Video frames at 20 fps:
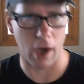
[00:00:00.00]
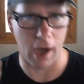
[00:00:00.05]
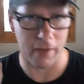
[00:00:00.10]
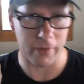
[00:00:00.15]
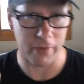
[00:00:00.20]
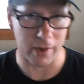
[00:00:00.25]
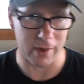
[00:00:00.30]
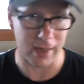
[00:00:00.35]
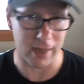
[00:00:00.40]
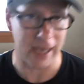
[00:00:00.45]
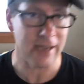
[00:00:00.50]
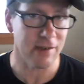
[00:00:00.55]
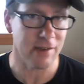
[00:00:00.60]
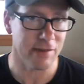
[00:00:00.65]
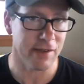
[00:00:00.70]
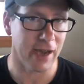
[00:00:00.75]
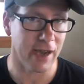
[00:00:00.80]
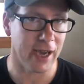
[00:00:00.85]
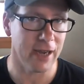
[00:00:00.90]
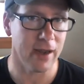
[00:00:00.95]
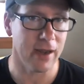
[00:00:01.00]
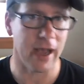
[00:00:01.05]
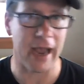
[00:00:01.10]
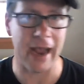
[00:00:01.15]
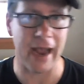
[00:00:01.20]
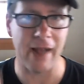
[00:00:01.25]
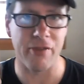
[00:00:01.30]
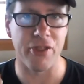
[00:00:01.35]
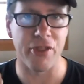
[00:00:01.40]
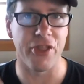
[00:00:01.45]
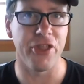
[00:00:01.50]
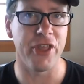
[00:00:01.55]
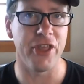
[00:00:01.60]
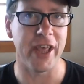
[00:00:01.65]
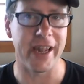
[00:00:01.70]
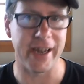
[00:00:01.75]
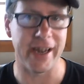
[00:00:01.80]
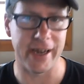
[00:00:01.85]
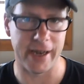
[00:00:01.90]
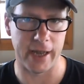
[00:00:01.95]
on the light side and
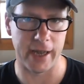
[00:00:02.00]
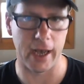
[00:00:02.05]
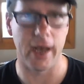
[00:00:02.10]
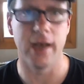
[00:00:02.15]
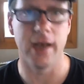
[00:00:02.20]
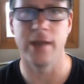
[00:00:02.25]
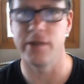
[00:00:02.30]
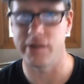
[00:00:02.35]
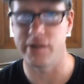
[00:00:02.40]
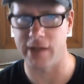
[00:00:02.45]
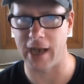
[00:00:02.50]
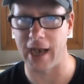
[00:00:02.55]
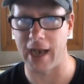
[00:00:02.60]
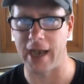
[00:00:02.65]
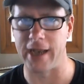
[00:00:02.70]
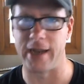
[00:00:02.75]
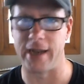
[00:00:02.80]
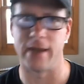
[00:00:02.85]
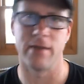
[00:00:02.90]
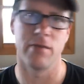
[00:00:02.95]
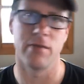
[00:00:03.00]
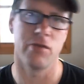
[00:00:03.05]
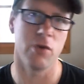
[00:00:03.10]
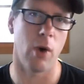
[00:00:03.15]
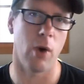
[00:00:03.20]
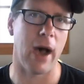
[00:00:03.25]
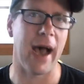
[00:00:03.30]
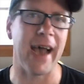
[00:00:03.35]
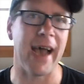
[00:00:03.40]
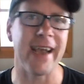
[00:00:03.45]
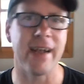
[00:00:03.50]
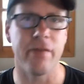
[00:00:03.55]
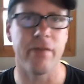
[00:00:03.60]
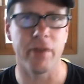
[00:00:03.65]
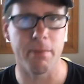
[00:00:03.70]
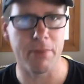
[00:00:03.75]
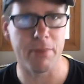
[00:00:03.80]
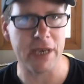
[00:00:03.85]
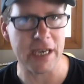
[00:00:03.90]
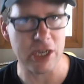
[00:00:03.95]
thin side, so high in the
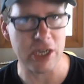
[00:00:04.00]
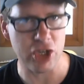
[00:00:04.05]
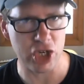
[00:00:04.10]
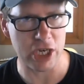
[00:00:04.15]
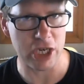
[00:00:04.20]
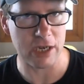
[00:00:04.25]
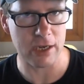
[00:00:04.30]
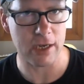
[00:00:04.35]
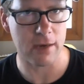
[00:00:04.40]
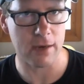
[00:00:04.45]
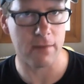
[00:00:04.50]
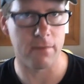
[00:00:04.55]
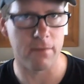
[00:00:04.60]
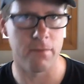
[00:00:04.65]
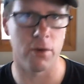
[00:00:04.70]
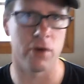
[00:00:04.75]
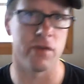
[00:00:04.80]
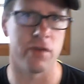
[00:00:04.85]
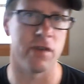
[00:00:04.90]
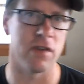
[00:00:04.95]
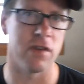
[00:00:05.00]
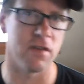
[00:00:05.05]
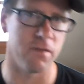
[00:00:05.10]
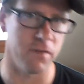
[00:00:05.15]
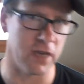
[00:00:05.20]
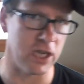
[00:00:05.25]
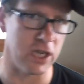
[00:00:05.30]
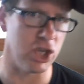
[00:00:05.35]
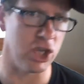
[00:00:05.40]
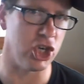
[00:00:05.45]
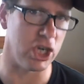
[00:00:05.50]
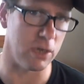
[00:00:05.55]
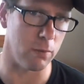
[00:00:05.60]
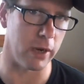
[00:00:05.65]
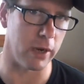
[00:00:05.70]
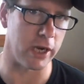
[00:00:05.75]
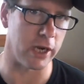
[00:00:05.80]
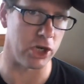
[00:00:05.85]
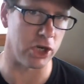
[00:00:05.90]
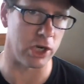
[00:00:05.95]
PG versus VG
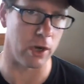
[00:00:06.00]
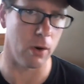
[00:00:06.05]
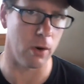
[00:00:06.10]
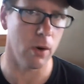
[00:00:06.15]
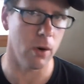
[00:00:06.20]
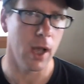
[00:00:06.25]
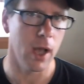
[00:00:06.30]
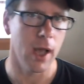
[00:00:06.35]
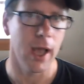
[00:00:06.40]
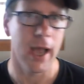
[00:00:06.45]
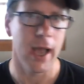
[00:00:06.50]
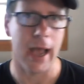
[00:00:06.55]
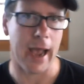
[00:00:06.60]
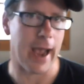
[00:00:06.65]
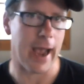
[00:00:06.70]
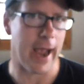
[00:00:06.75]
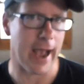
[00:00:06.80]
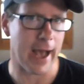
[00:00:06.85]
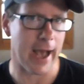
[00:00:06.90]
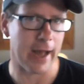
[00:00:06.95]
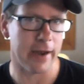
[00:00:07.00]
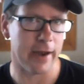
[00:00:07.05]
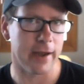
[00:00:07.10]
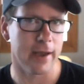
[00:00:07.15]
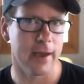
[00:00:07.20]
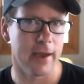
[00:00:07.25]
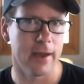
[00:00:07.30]
ratio, and